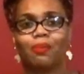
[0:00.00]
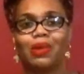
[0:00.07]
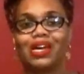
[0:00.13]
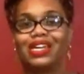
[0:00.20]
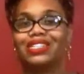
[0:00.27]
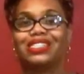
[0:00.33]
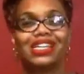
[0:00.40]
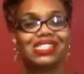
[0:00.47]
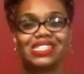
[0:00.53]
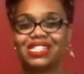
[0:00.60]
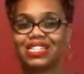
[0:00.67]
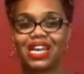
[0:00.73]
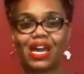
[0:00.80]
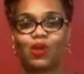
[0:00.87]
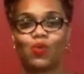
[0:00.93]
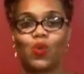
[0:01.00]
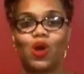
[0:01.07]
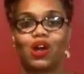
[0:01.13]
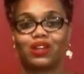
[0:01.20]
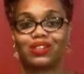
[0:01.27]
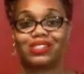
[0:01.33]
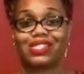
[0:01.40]
but it doesn't like
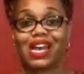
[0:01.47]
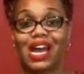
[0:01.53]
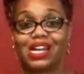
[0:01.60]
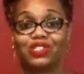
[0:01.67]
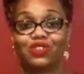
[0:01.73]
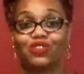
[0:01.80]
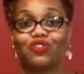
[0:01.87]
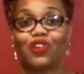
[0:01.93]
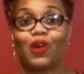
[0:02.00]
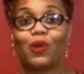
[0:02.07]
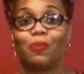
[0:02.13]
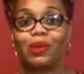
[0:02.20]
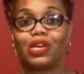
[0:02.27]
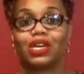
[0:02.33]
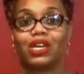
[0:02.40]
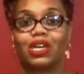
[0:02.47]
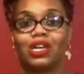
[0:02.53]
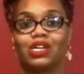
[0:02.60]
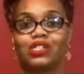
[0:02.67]
water. It's hydrophobic.